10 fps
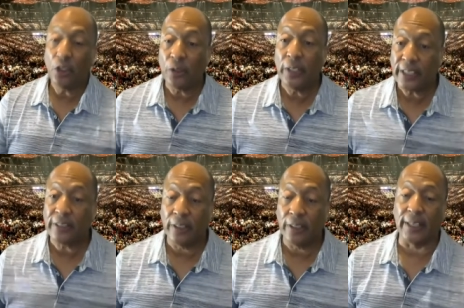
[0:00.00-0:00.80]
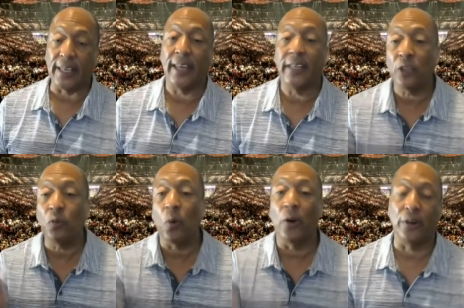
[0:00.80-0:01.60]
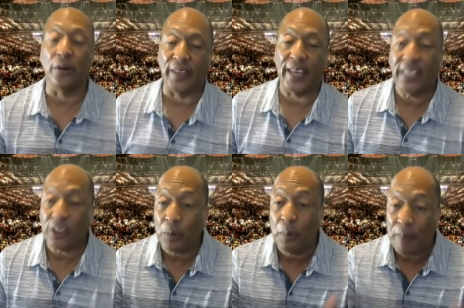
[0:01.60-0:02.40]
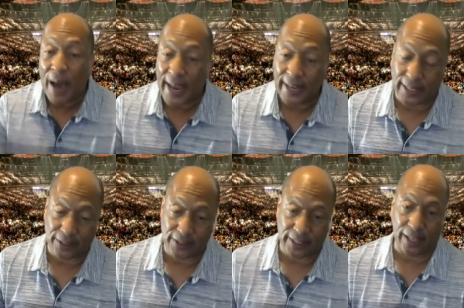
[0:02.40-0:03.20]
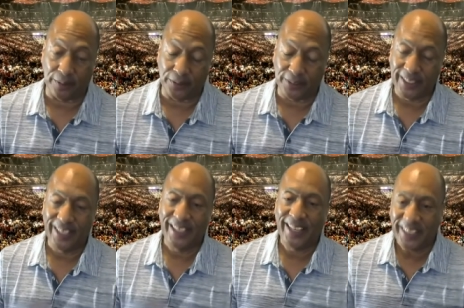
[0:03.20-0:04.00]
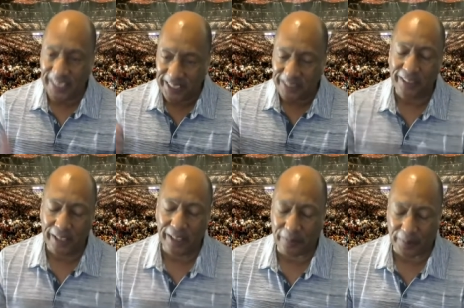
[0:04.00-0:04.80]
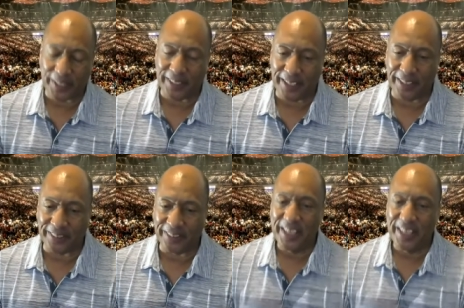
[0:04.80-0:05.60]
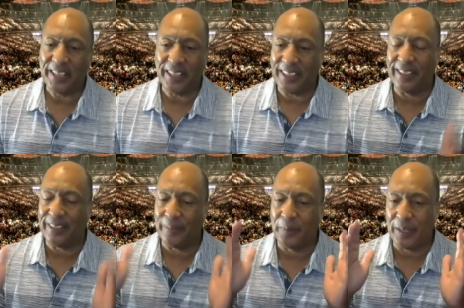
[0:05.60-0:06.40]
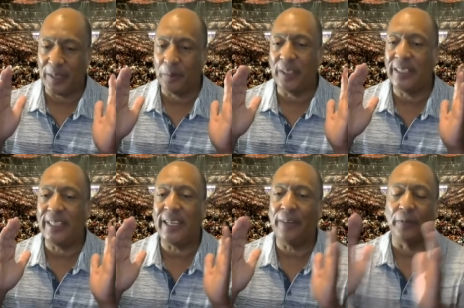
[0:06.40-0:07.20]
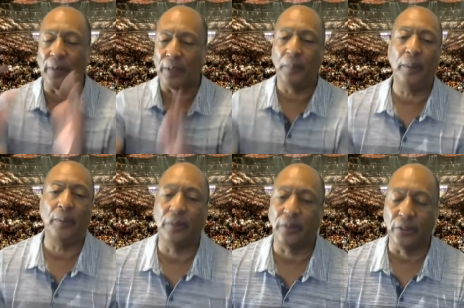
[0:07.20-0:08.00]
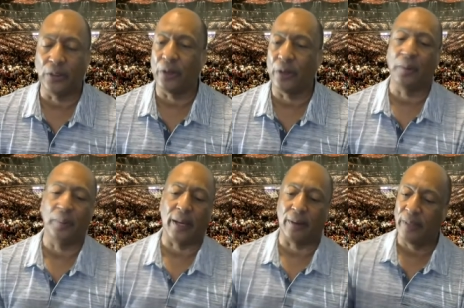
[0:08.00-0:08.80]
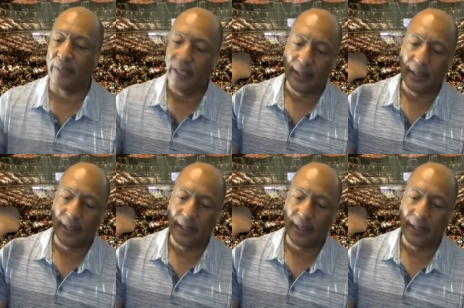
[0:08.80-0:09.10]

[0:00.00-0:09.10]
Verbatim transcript: So let's look at that. Let's work on that. Let's remind ourselves. Let's love one another. It, it, we, we'll leave for the people that's concerned about.